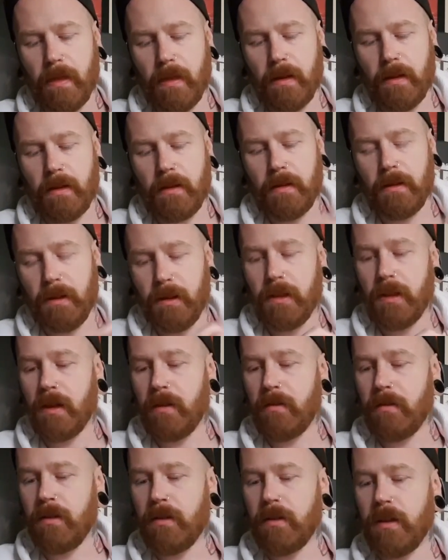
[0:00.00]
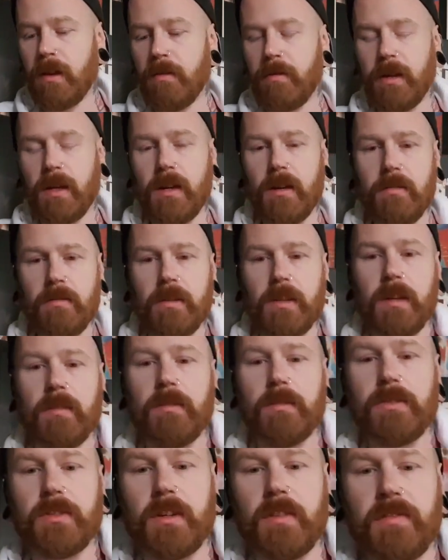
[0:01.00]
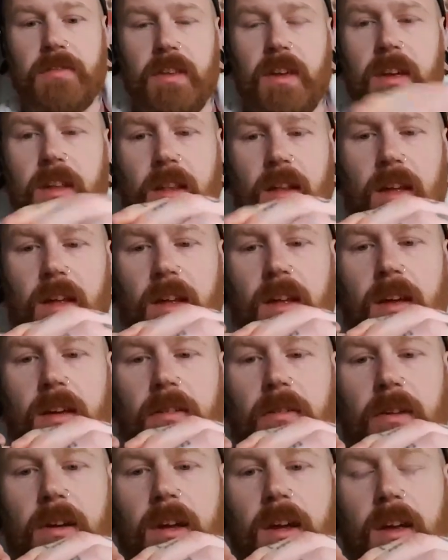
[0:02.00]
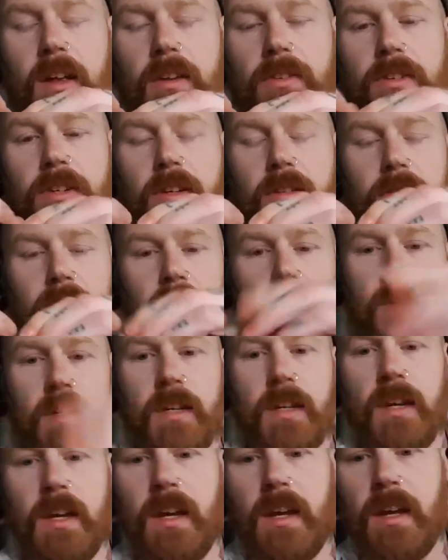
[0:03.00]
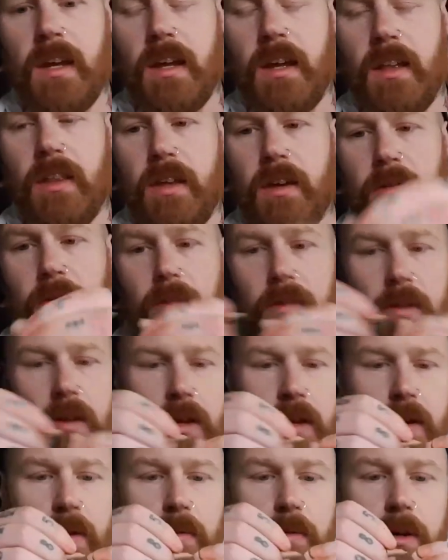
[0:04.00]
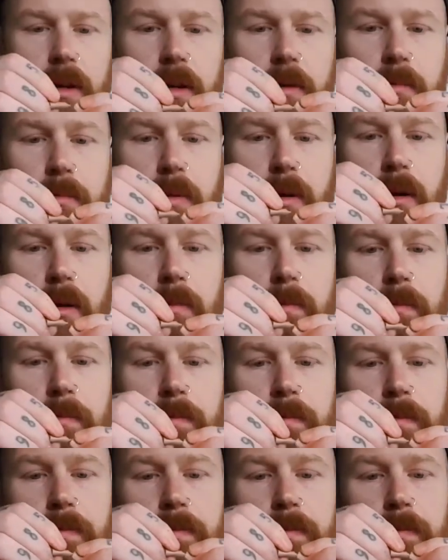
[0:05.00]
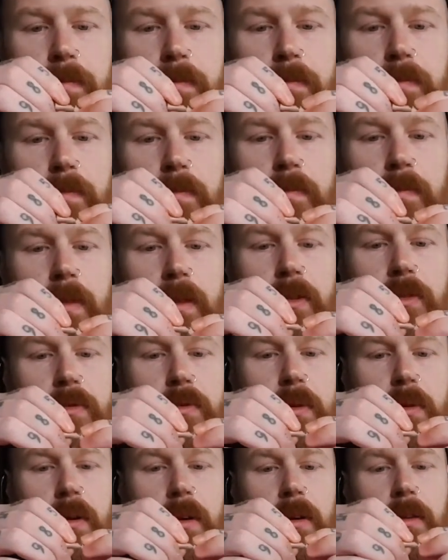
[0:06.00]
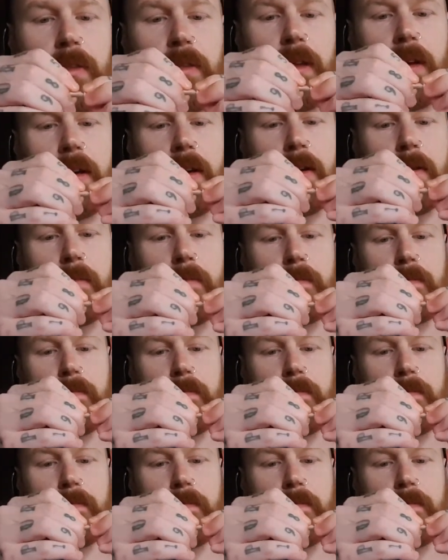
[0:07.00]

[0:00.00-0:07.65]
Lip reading: annoying, that one. There we go. That one's off there like that. Okay, that's cool. And then we can pop this one on there.